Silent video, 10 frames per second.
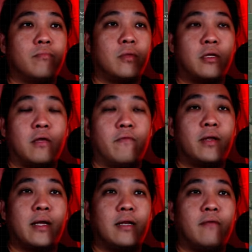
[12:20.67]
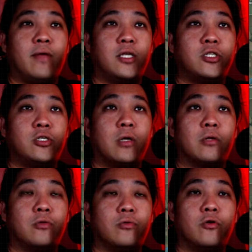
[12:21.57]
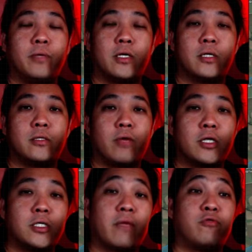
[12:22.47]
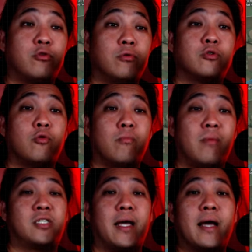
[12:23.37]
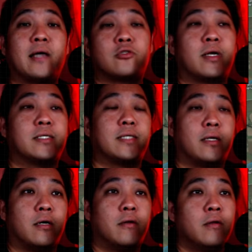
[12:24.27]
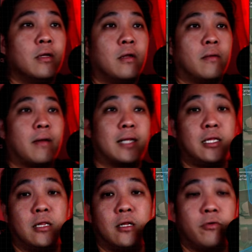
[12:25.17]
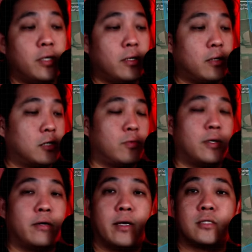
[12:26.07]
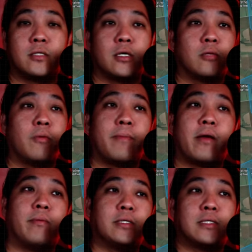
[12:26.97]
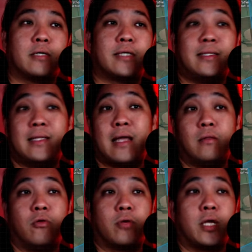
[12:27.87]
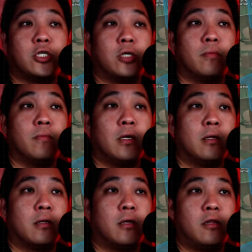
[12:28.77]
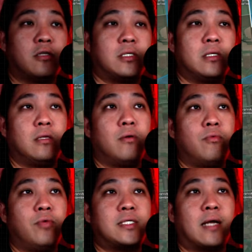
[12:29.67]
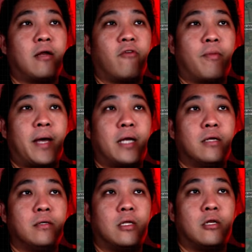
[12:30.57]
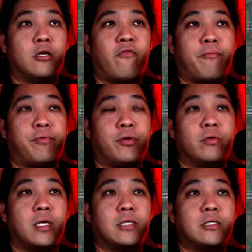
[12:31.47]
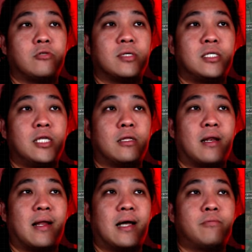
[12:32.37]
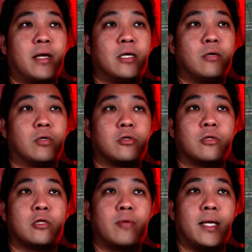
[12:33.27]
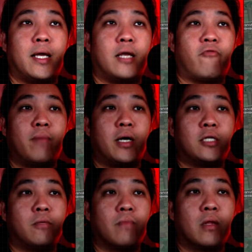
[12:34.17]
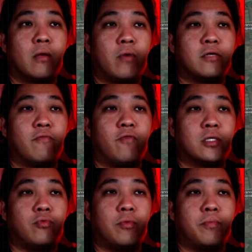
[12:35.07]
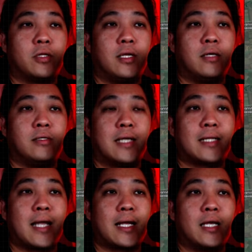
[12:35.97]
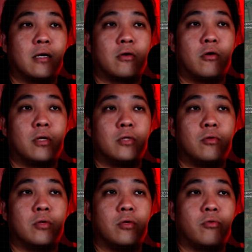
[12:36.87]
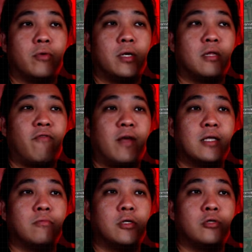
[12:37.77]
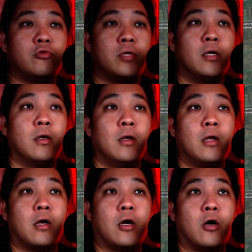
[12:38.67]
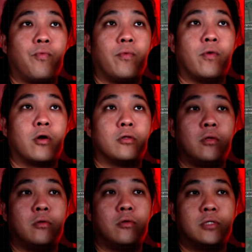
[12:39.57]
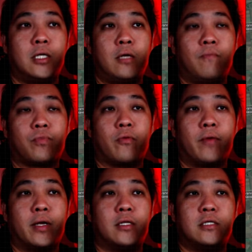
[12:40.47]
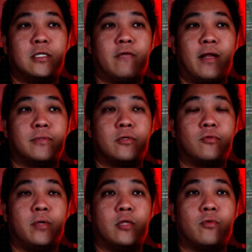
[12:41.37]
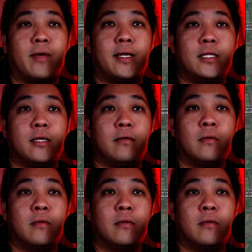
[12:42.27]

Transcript: given any village to go, because the Russians have thrown so much airstrikes and artillery as well as thermobaric missiles at that location. The restart of the battle in the north of Prione is interesting. The last battle was on the 28th of March. Russian forces reportedly is attacking, according to the Ukrainian Defense Ministry. We will continue to see whether this develops into anything.